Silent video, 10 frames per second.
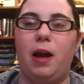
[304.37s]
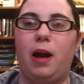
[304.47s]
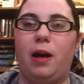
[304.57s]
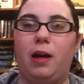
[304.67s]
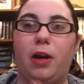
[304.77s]

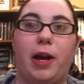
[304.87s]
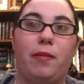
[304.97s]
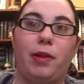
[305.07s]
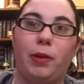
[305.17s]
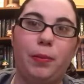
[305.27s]
are
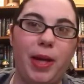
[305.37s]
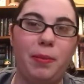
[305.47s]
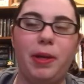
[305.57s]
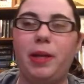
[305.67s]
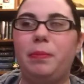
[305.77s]
having their
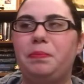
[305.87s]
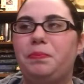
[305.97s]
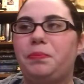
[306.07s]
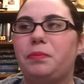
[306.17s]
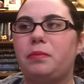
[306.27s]
baby,
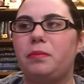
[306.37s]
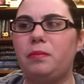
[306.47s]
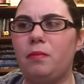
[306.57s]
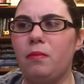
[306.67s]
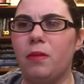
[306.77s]

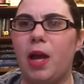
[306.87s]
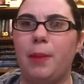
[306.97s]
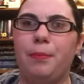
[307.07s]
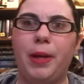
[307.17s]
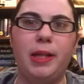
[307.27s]

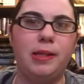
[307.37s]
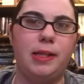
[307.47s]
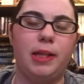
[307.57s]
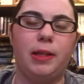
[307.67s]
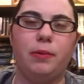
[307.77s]
and Bella's
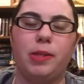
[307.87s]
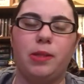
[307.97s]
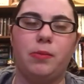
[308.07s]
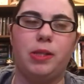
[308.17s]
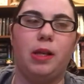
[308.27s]
dealing with
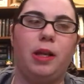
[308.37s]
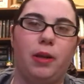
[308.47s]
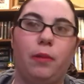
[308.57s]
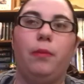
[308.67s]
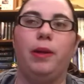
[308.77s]
some, you
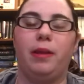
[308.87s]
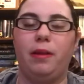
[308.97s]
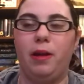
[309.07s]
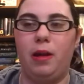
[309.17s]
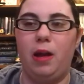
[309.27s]
know, with
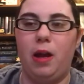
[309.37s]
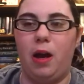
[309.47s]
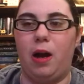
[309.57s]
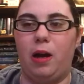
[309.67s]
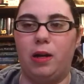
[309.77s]

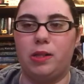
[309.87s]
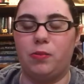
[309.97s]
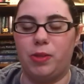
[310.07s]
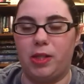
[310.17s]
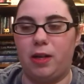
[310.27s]
some
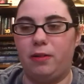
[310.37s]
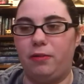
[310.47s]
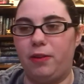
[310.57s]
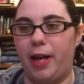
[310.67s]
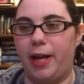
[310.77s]

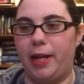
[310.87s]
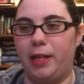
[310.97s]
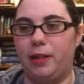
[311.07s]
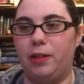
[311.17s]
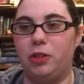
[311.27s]
stuff,
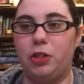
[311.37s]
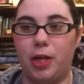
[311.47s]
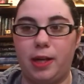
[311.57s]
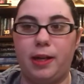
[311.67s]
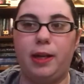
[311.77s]
and
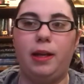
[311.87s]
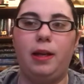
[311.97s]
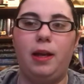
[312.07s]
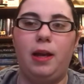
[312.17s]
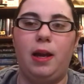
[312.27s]
John
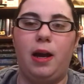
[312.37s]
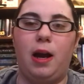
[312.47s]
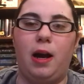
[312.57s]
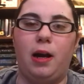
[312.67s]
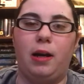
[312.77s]

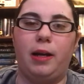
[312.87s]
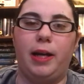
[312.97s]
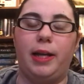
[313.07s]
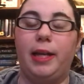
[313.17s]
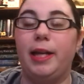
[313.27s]

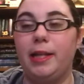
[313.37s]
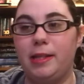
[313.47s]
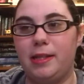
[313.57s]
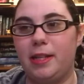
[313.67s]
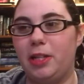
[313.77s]
and
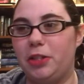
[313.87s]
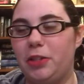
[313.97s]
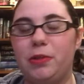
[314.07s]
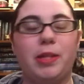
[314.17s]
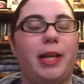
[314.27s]
his
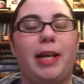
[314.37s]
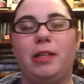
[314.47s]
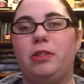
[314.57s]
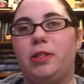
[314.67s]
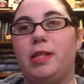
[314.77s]
issues. Like,
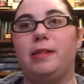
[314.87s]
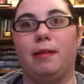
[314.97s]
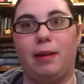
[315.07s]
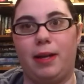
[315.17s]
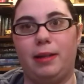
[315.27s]
it's a
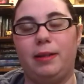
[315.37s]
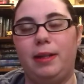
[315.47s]
lot.